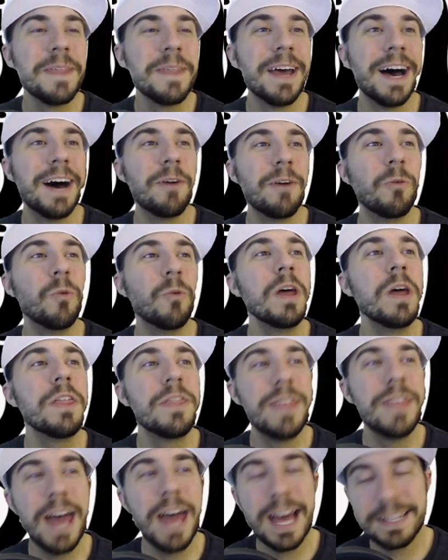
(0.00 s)

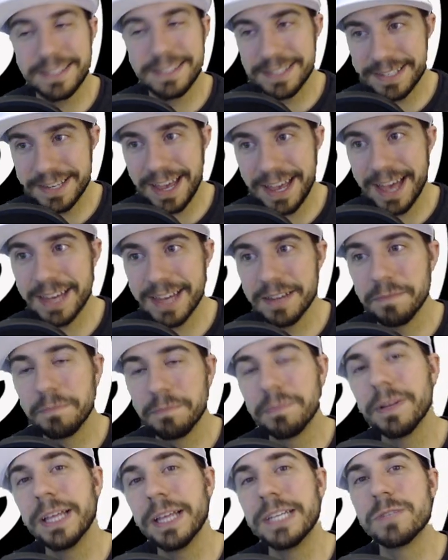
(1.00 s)
With that said,
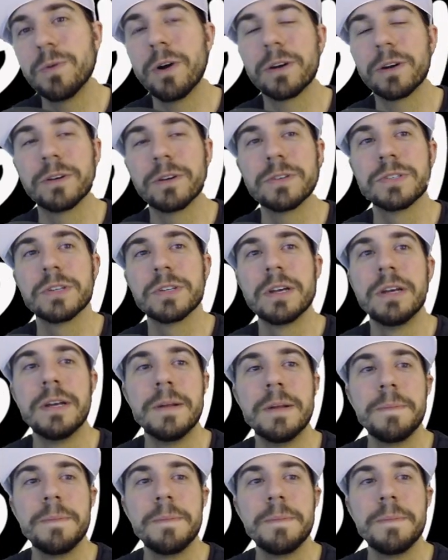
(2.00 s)
Planeswalkers,